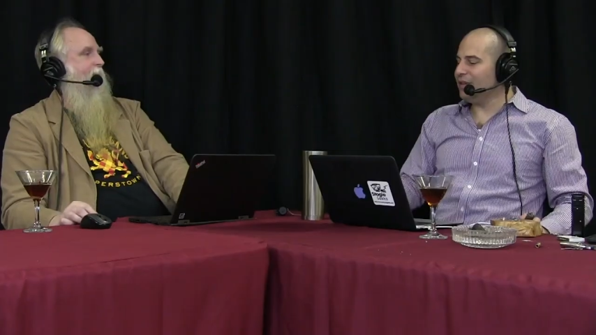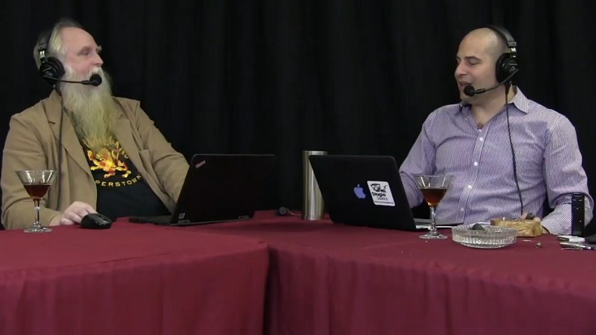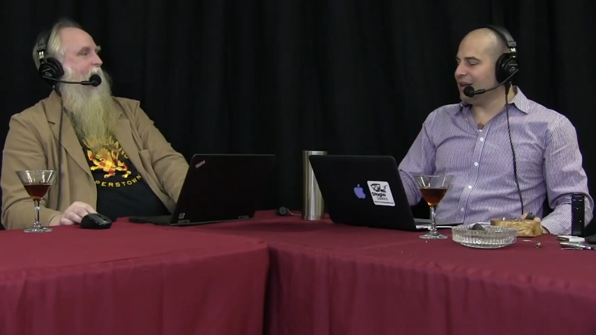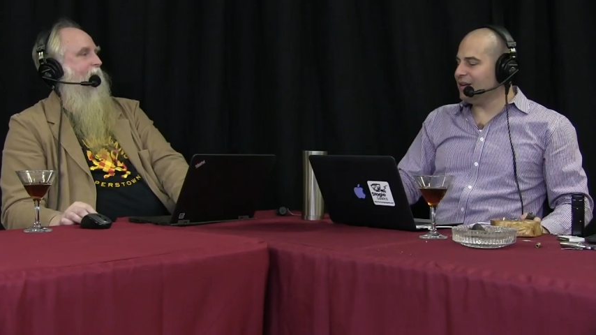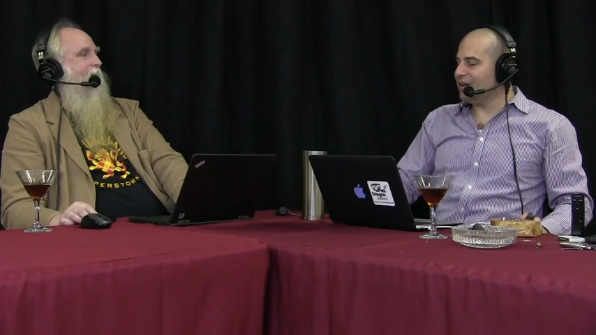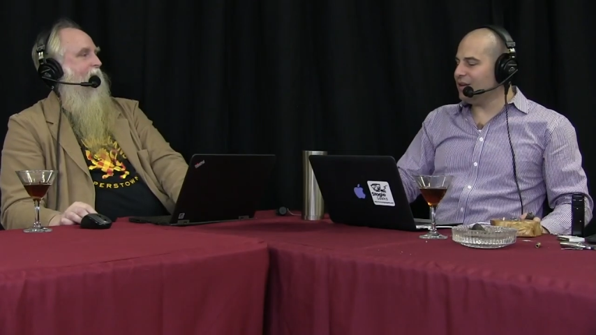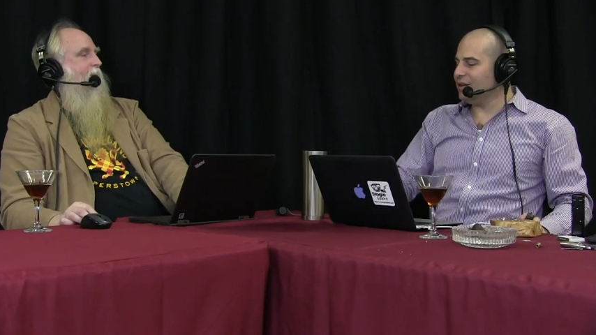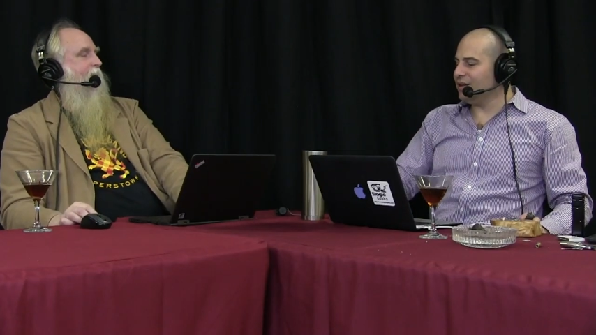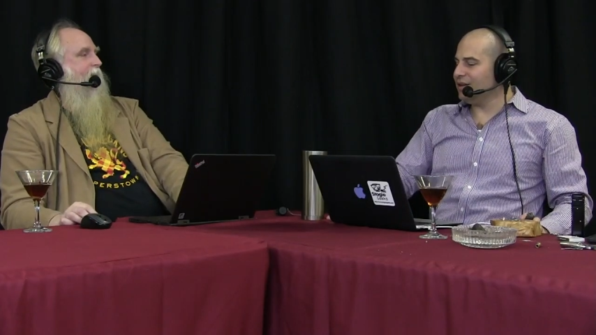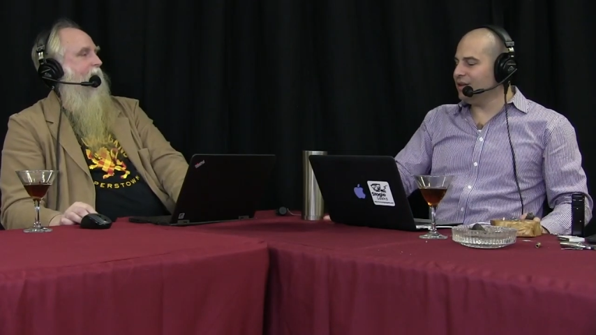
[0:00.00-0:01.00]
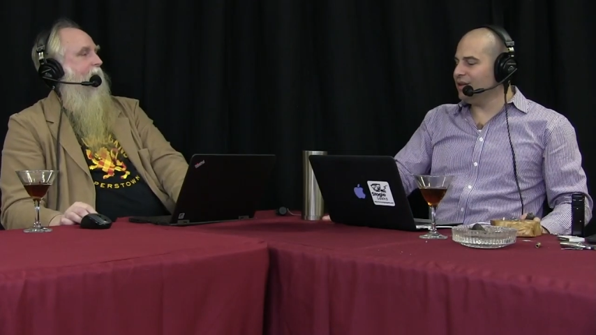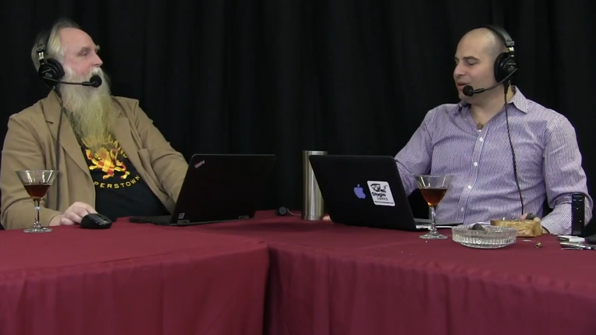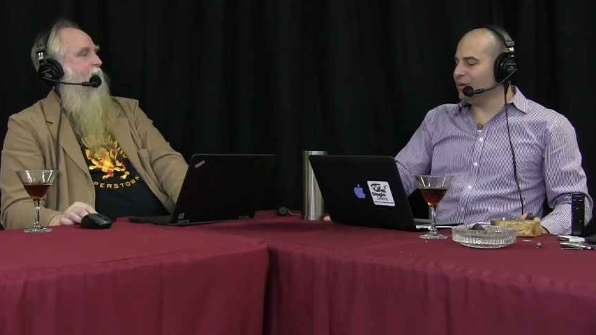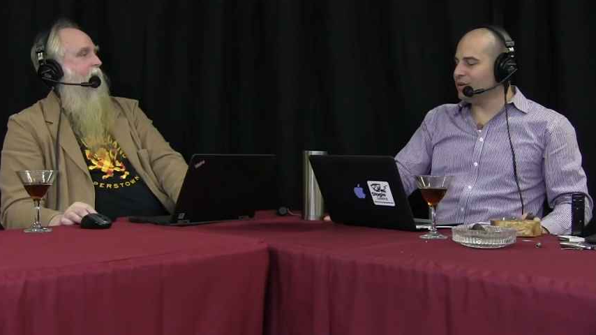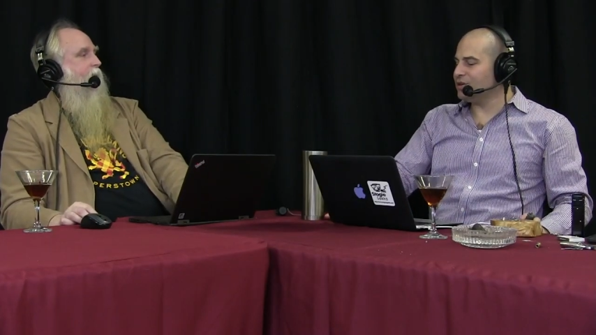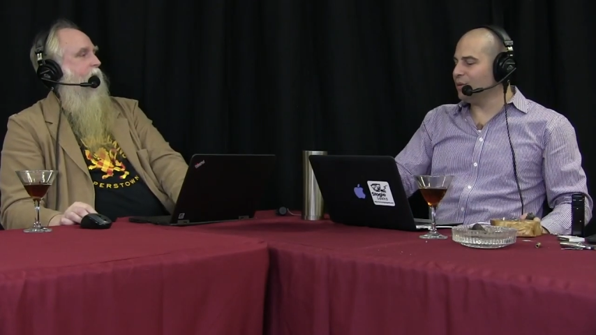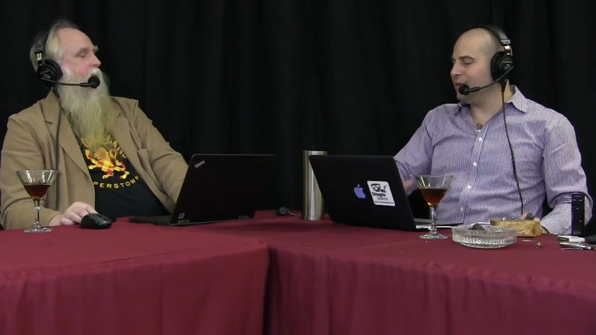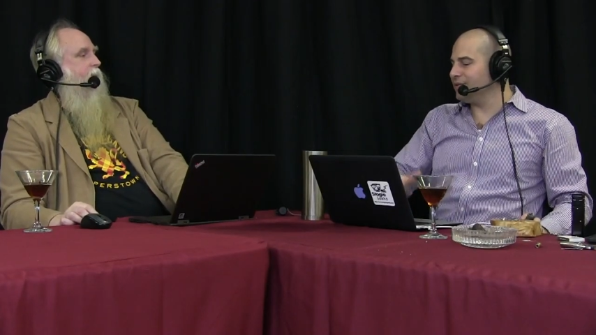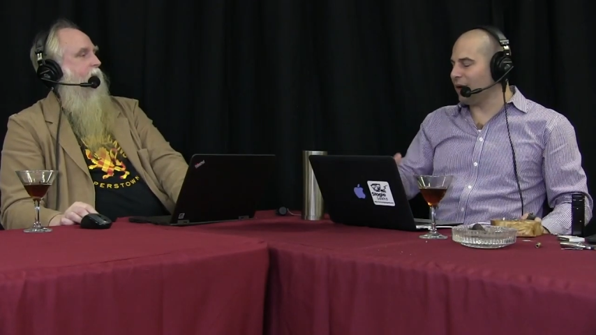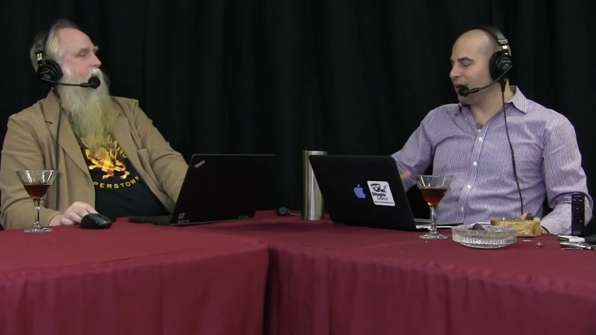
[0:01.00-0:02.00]
Speaker 1: then, you know, so
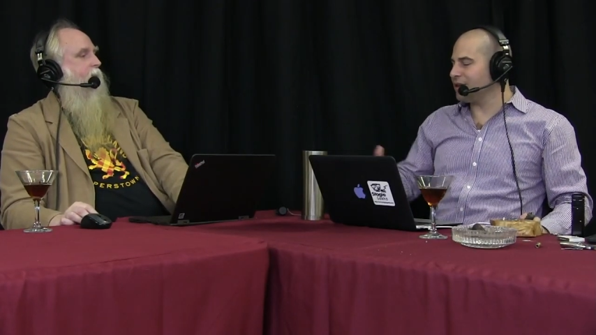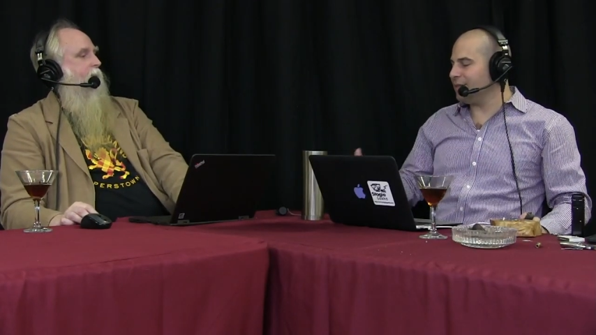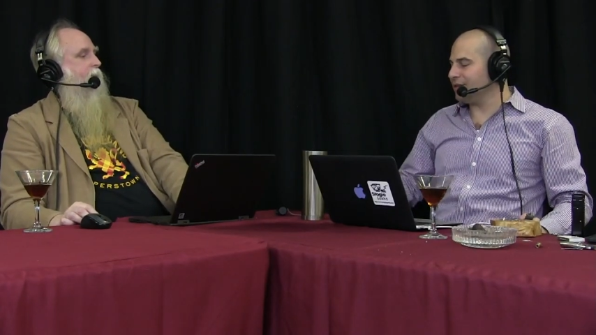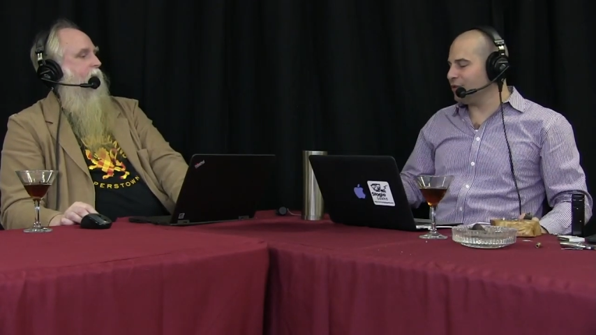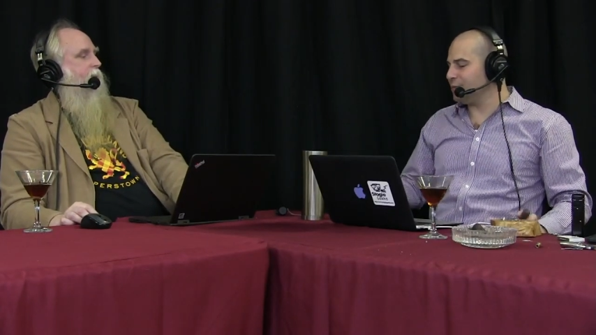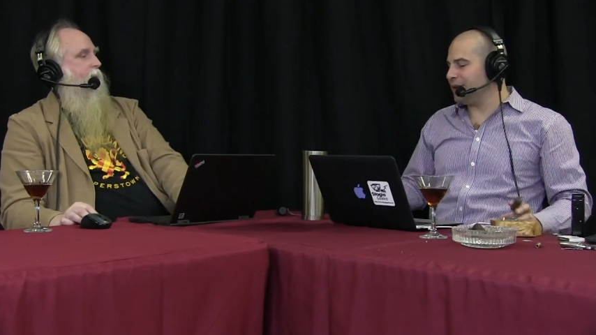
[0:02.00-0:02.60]
we've talked about those,